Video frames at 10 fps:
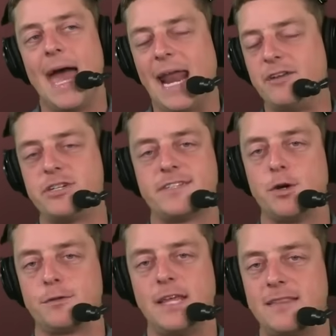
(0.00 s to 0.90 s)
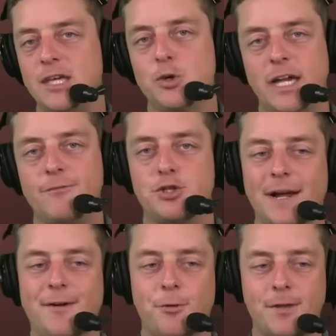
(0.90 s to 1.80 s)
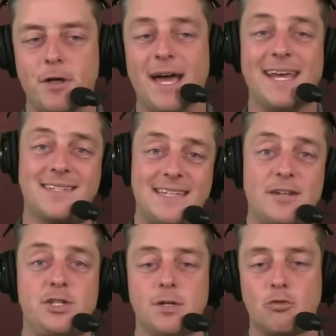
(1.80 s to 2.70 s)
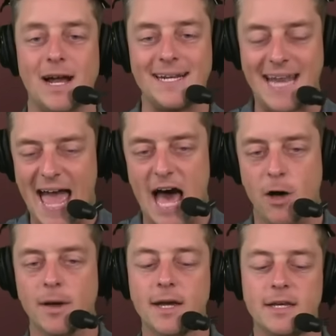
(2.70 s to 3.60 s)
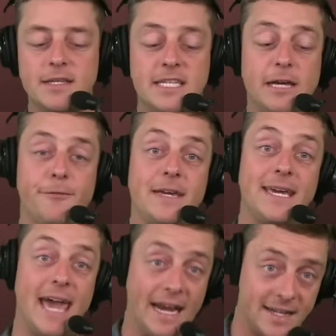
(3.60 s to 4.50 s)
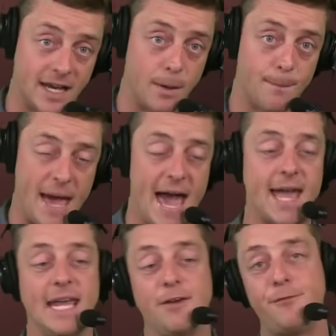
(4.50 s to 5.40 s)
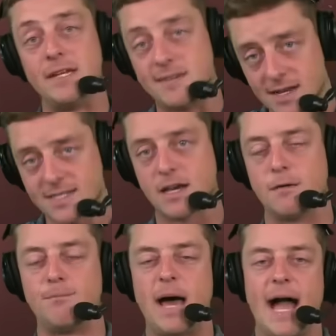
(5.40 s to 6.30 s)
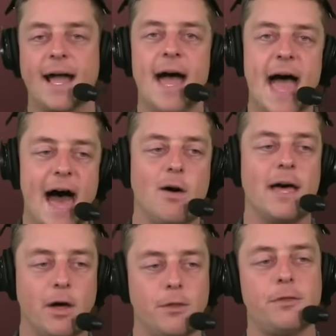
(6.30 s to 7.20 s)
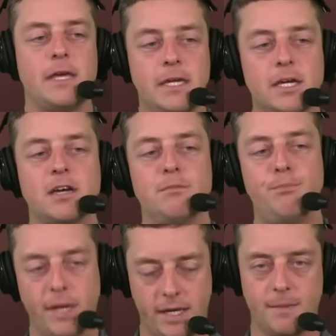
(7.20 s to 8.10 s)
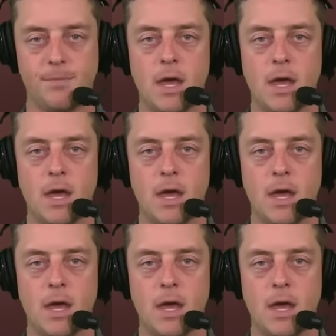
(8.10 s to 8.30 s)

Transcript: And I just don't think that you give Dre Greenlaw an extension right now. You see if he can come back, and if he does come back, how healthy he could be.